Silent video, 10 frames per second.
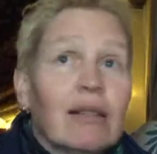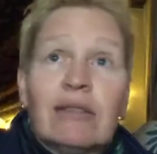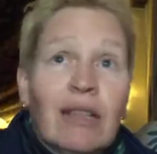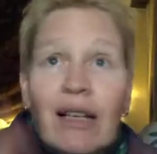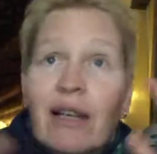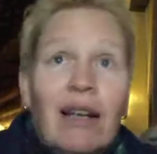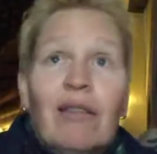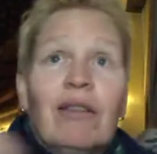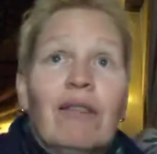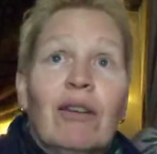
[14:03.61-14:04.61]
it's like I
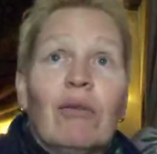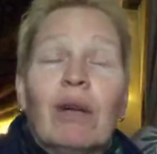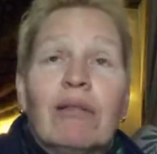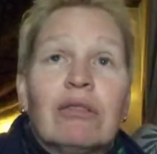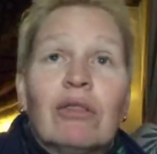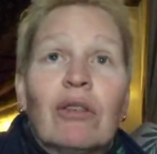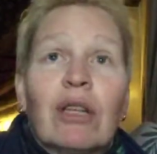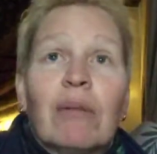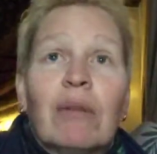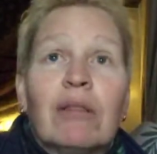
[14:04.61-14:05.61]
don't even know what I was
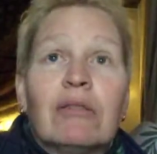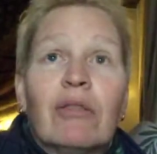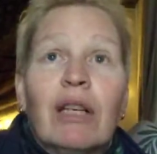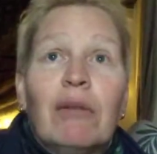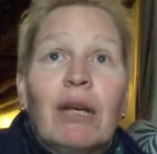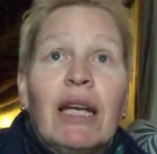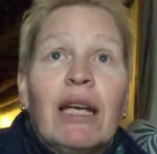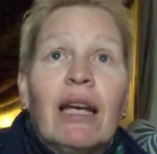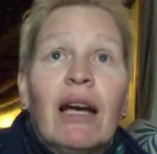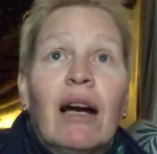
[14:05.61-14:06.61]
talking about. So anyway,
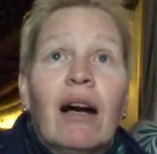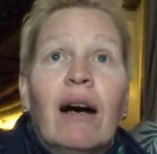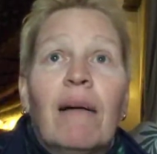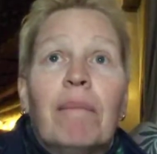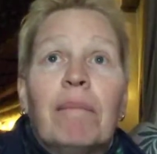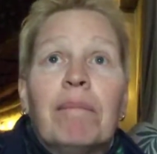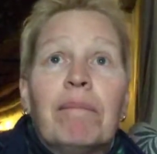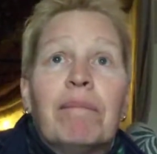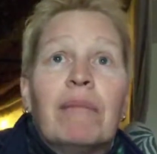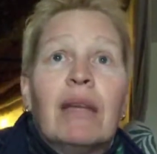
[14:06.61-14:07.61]

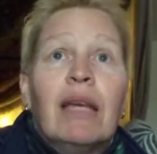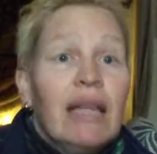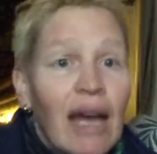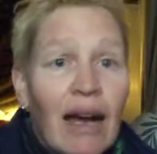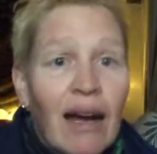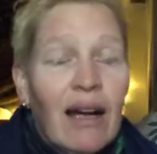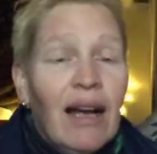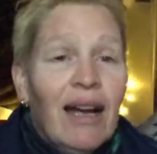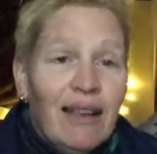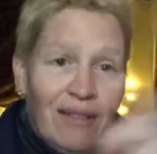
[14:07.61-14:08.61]
yeah,
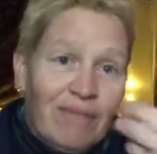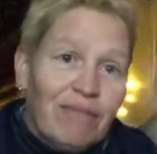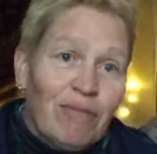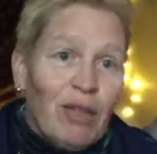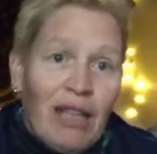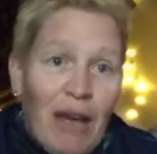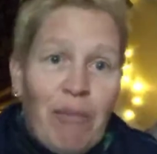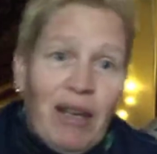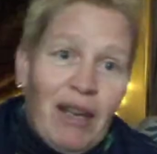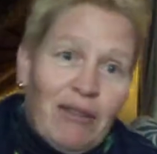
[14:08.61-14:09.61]
what
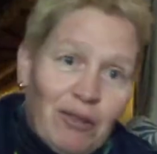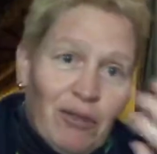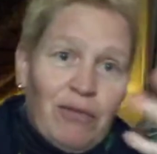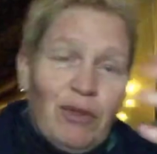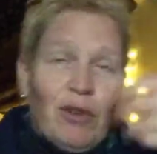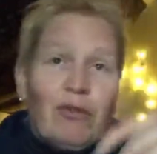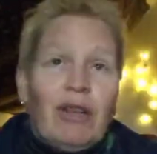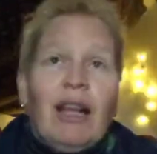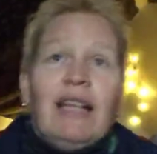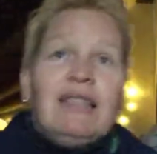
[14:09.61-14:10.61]
happened after
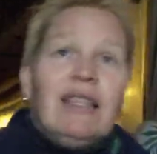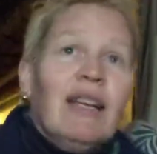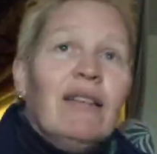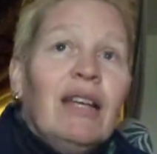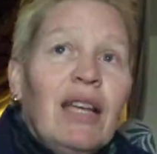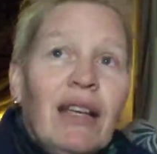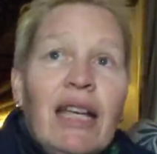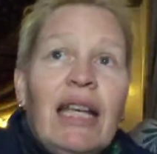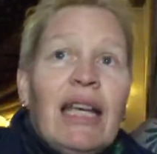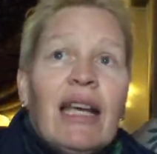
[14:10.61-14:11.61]
realizing
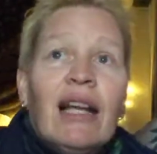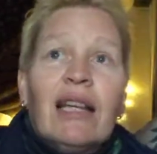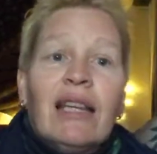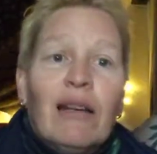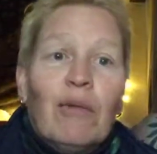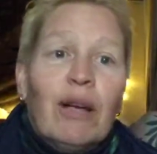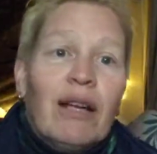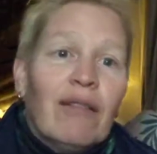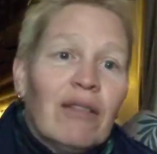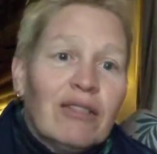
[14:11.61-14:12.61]
eating healthy and
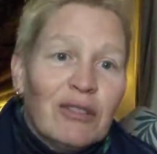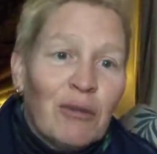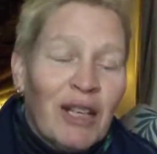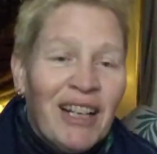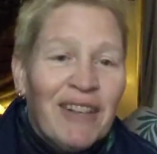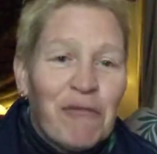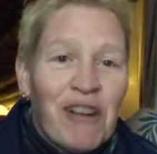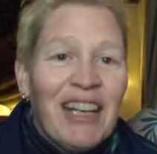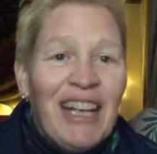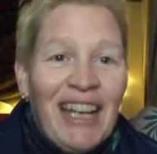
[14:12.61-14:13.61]
whatever. So
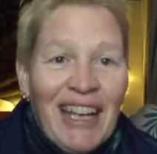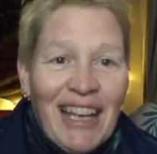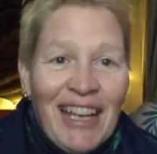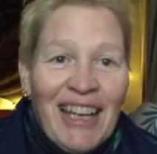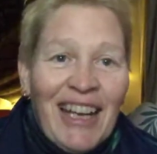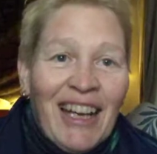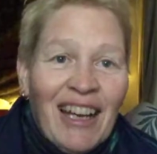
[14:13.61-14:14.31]
one day I